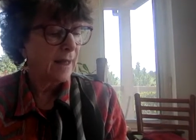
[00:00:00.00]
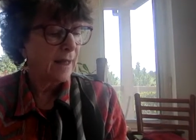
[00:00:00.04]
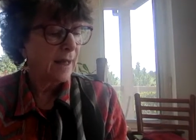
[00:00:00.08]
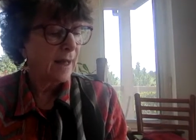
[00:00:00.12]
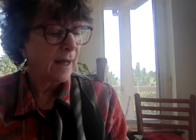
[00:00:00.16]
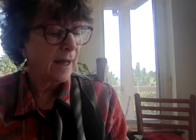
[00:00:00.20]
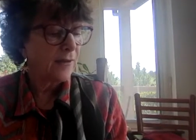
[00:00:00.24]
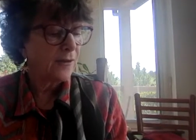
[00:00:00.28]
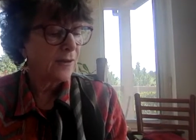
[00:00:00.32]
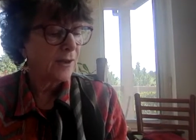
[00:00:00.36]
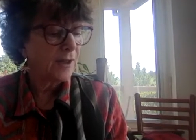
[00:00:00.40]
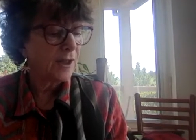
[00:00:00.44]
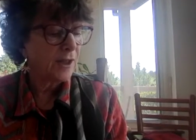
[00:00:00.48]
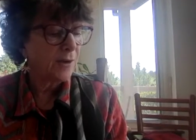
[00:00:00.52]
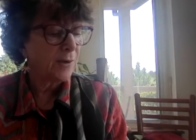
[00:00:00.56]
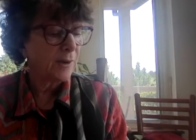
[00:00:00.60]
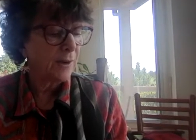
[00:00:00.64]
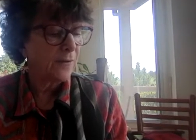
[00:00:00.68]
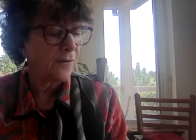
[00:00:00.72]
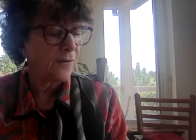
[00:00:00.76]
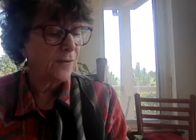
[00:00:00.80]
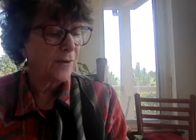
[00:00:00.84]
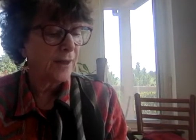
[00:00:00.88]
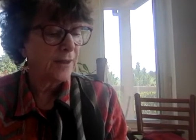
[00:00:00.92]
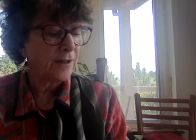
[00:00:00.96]
I think you
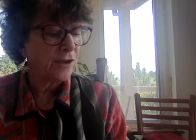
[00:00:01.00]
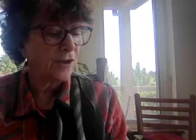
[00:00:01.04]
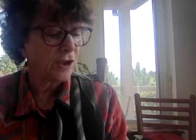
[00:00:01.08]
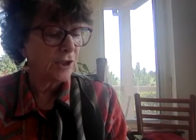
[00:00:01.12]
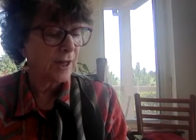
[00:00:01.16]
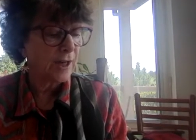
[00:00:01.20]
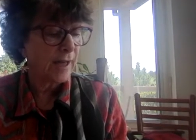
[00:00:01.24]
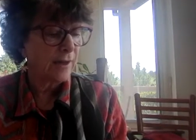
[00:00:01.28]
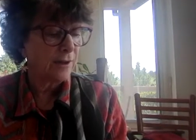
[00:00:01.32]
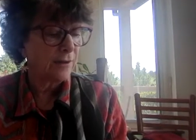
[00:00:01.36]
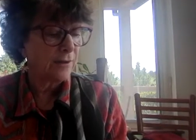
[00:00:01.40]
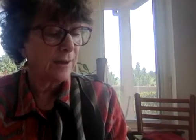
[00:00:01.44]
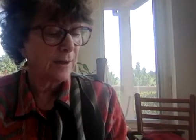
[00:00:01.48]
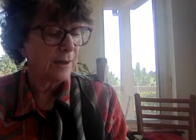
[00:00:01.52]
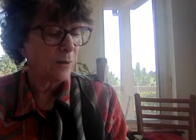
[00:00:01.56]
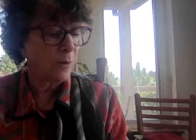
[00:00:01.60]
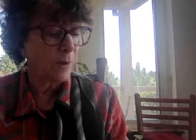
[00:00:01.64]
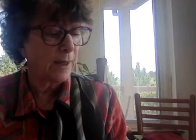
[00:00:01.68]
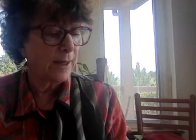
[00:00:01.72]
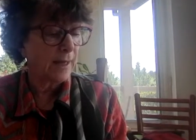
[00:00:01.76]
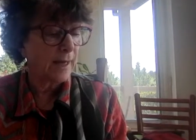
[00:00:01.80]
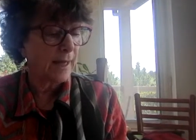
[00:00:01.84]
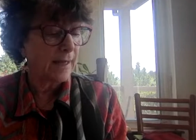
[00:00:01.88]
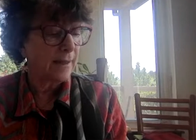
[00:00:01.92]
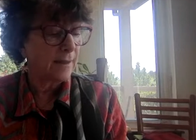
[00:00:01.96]
had fun shattering
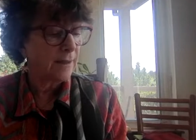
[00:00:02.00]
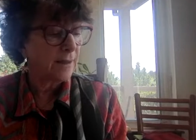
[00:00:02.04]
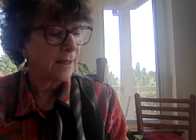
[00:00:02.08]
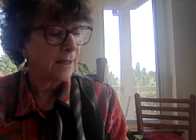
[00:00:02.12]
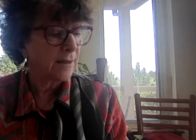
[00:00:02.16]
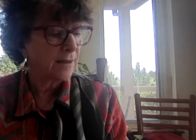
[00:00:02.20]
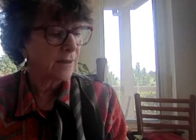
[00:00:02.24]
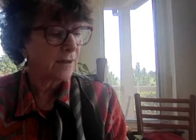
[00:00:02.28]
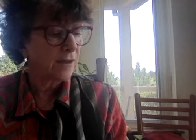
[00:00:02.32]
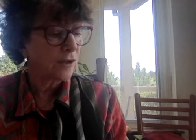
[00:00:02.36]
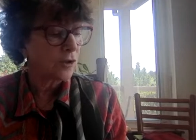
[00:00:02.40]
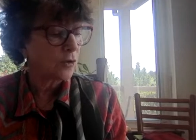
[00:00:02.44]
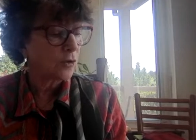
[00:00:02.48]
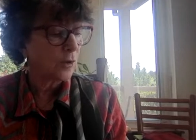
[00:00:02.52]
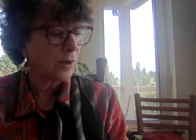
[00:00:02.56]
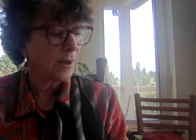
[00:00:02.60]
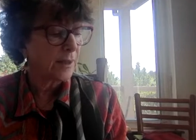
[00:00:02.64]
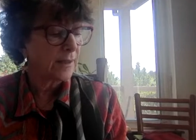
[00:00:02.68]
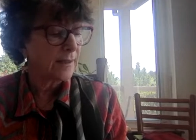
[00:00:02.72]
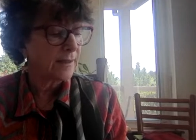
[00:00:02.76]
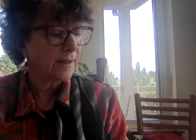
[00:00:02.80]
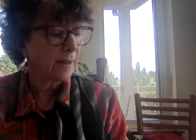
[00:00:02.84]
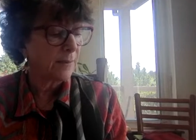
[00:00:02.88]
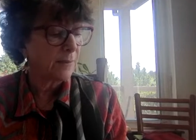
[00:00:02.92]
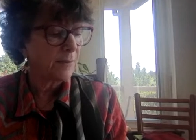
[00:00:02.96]
one end, destroying
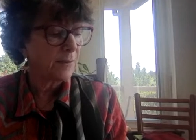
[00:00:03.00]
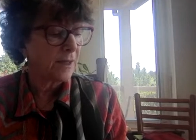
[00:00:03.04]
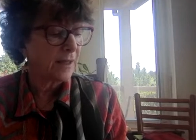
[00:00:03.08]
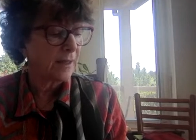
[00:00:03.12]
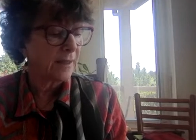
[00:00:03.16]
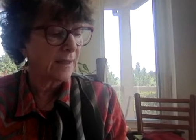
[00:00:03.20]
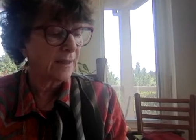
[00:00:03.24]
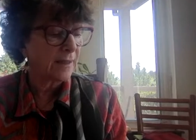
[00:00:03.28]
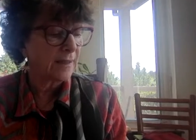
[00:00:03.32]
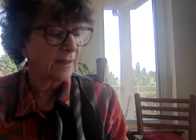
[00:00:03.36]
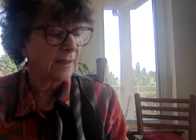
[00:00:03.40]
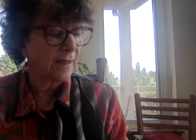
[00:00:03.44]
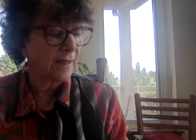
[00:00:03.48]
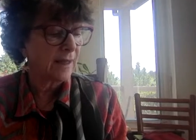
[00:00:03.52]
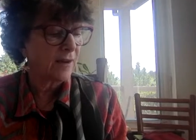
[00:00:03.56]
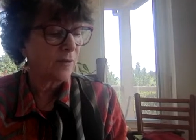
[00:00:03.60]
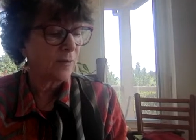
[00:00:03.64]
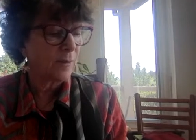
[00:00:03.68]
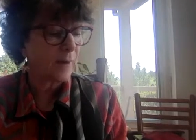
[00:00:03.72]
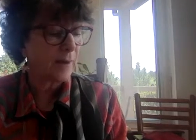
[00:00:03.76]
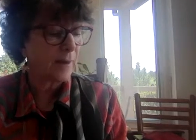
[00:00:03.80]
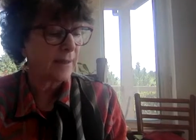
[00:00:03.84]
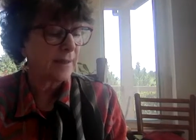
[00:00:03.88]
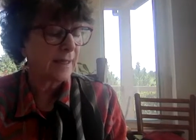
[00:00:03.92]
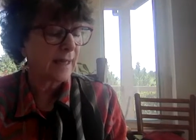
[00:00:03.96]
something instead of
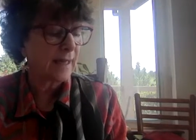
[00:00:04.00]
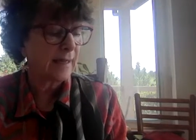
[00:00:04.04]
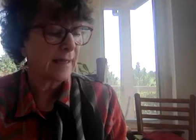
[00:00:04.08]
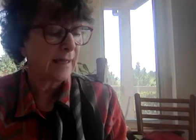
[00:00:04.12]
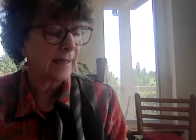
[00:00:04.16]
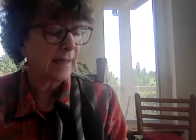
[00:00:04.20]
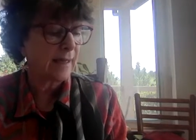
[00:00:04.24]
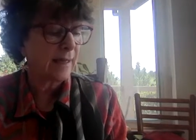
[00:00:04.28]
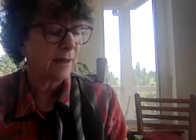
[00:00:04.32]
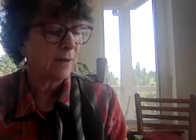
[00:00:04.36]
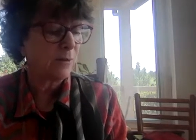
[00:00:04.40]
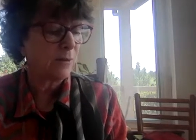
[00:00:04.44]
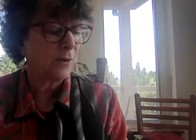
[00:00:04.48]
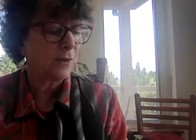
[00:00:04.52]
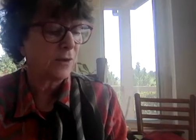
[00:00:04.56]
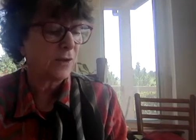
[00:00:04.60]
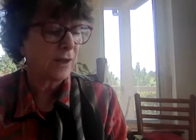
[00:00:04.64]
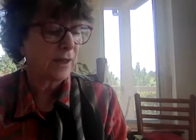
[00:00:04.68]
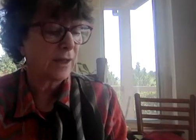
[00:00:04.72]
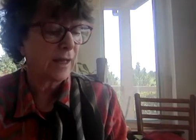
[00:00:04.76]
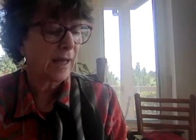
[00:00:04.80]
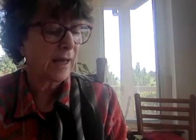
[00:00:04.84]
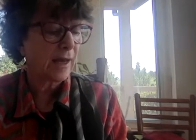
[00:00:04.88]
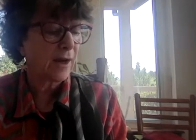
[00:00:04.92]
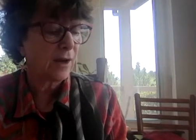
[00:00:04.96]
maintaining it with the
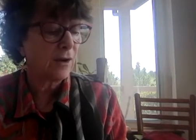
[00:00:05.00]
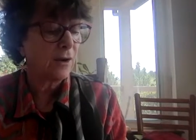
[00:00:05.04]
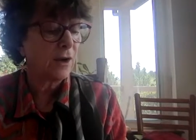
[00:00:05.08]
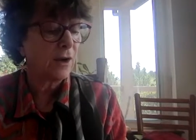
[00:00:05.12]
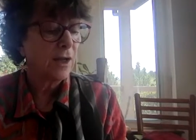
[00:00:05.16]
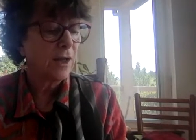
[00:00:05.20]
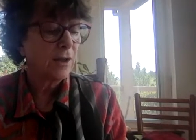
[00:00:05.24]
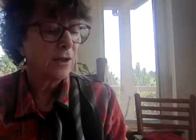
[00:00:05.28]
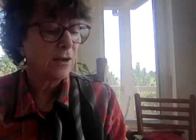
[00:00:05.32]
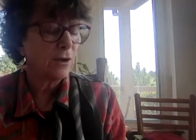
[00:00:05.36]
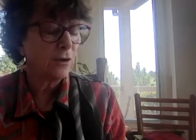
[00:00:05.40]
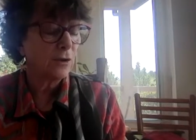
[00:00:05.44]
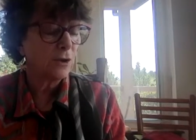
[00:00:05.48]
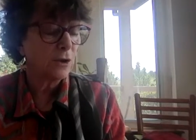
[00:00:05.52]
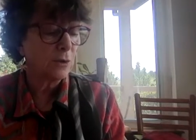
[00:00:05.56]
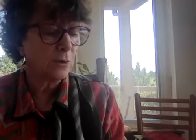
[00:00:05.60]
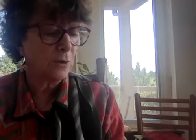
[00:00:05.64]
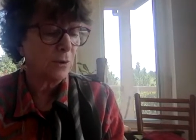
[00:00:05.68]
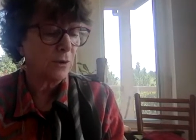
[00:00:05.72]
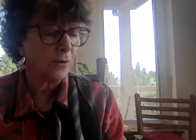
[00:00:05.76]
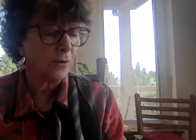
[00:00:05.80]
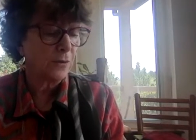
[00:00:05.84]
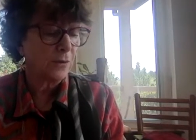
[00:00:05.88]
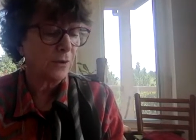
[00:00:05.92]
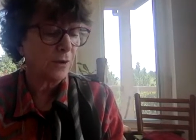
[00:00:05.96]
care
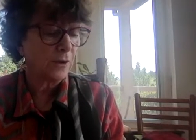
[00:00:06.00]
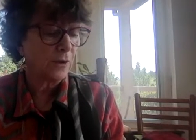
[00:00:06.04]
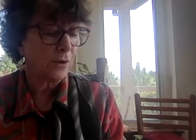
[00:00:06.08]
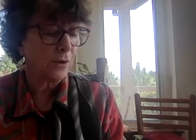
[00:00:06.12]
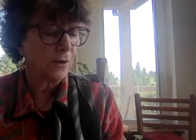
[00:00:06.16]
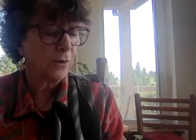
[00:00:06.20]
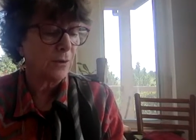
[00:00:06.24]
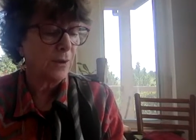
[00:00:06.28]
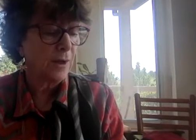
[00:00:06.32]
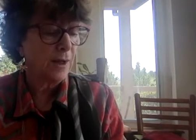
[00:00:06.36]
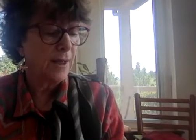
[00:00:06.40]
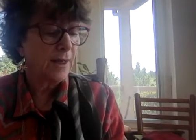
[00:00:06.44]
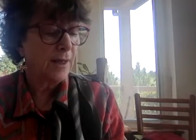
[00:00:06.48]
usual for you.